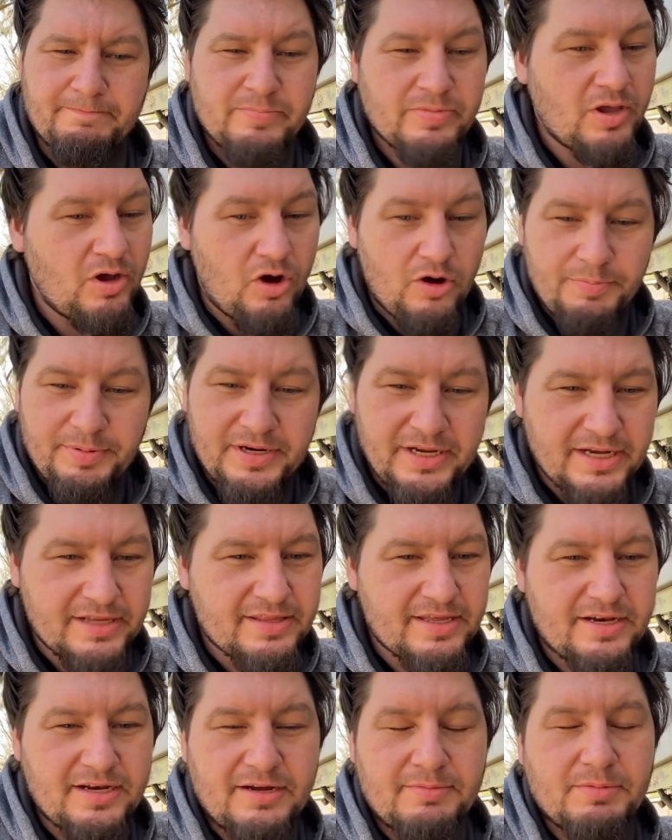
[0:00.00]
Hoping to get
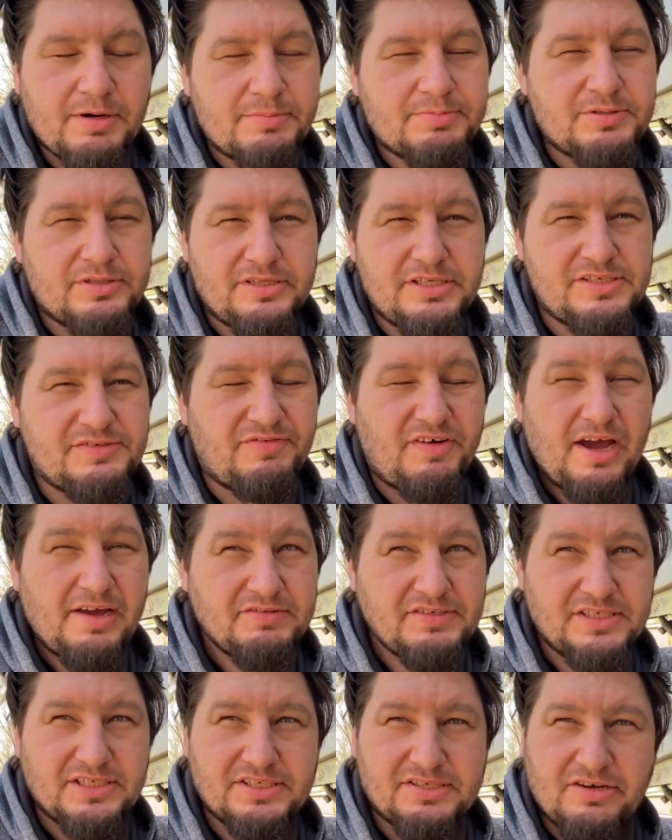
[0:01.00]
that number up to at least
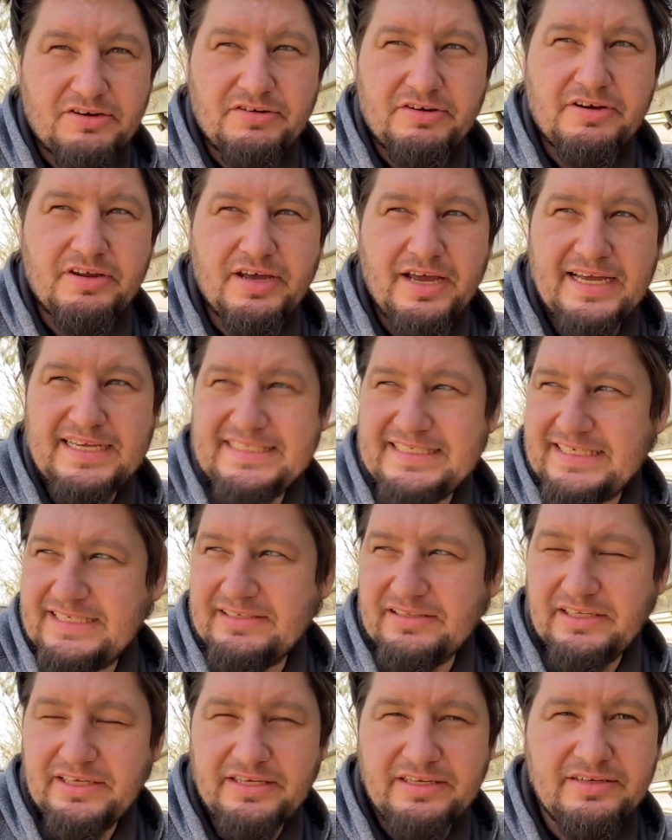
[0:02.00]
500-600
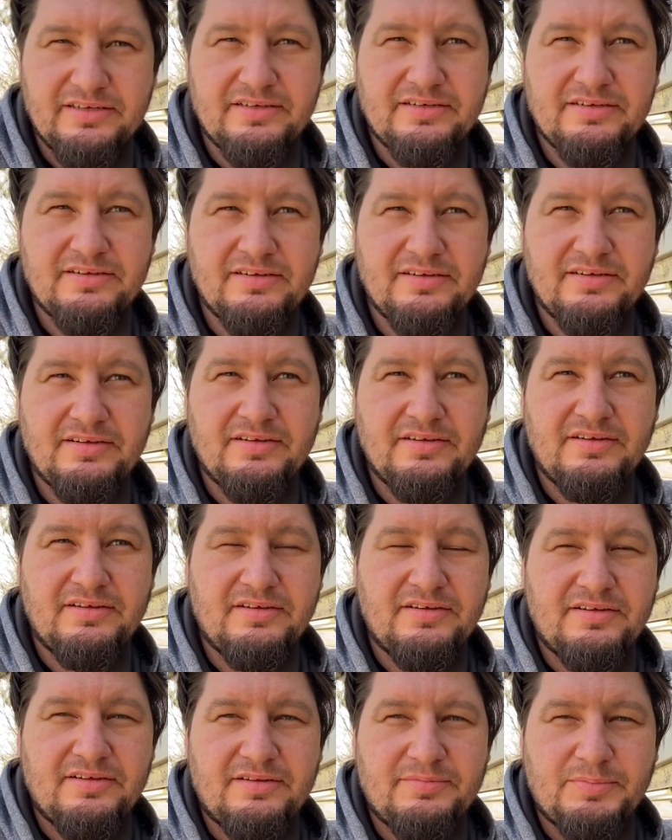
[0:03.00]
ideally,
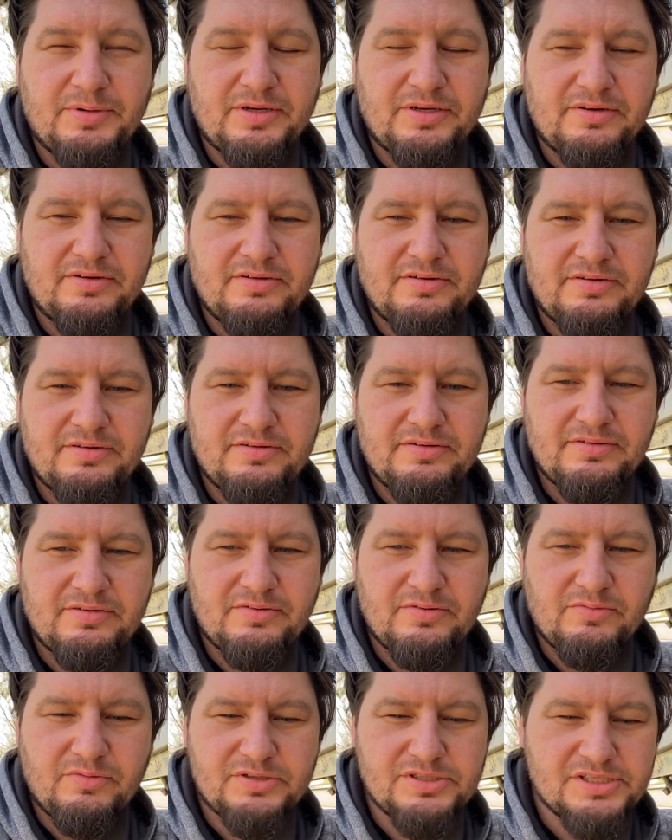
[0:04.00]
but
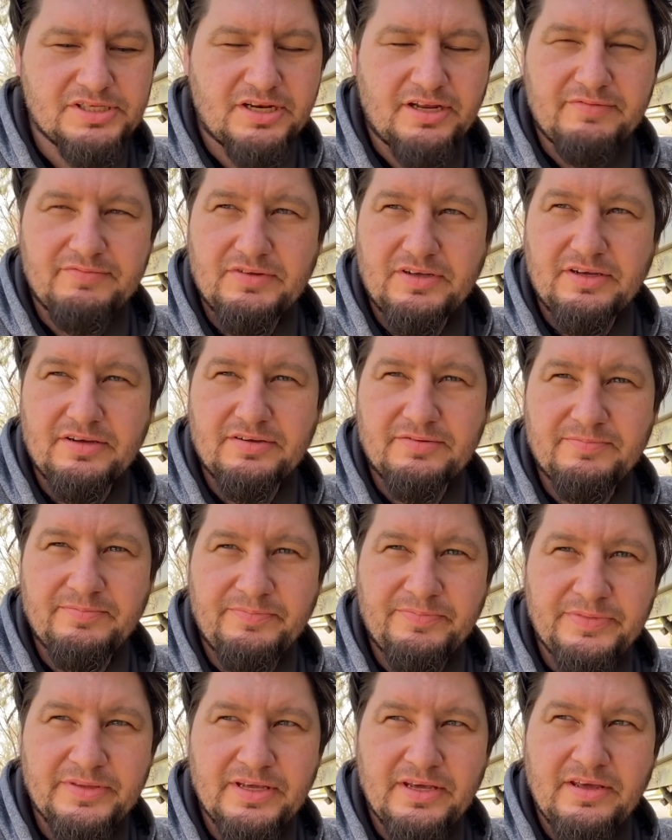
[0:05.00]
we're just gonna have to
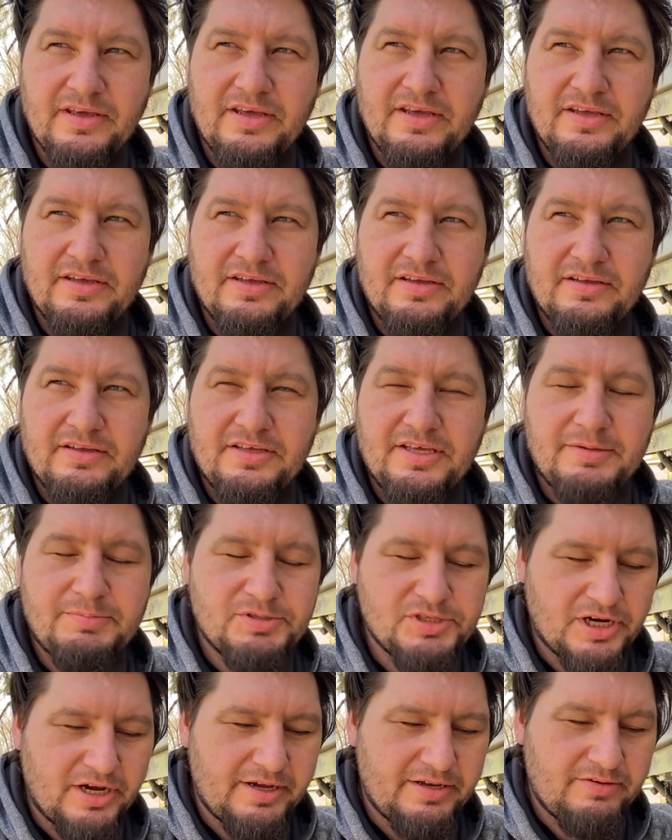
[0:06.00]
keep
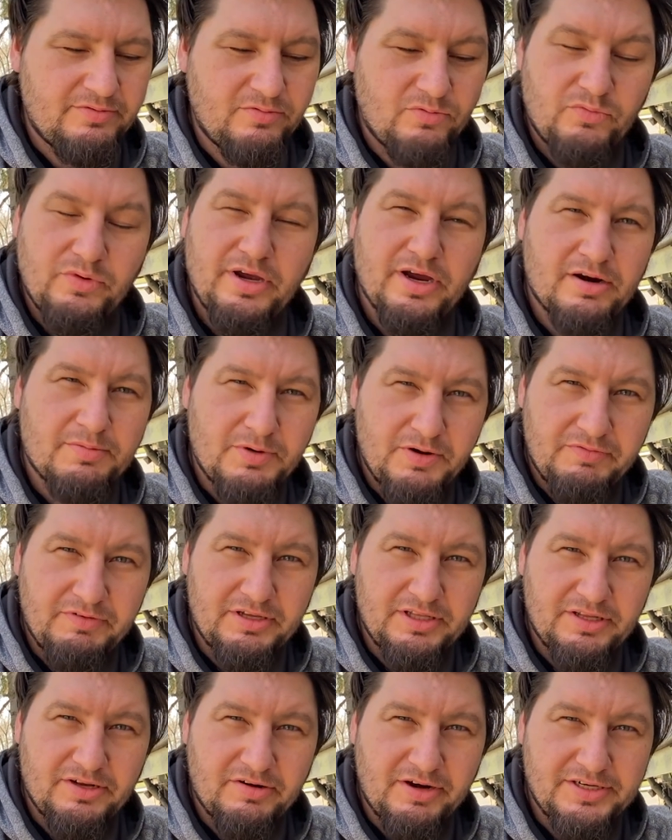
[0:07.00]
trying. We are moving
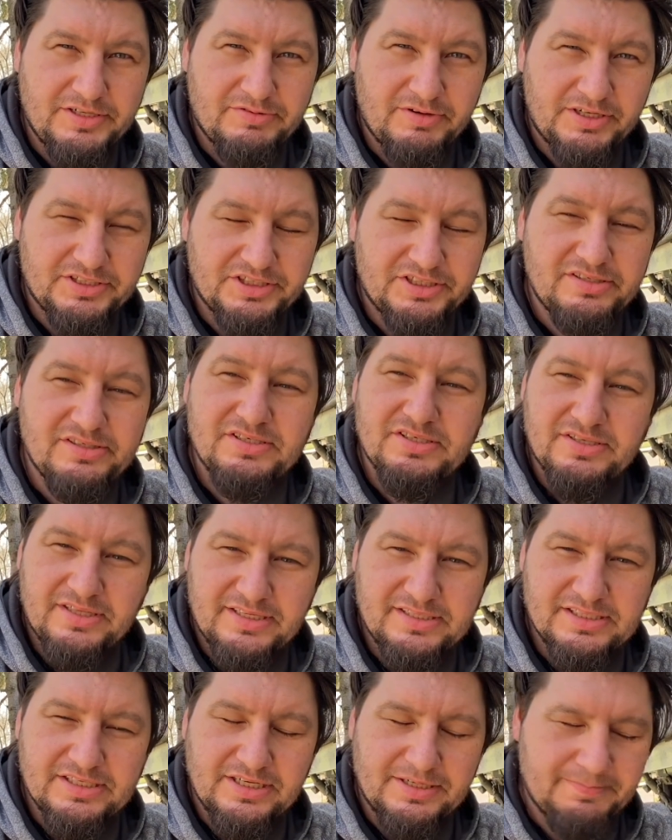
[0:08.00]
in the right direction, so that's good.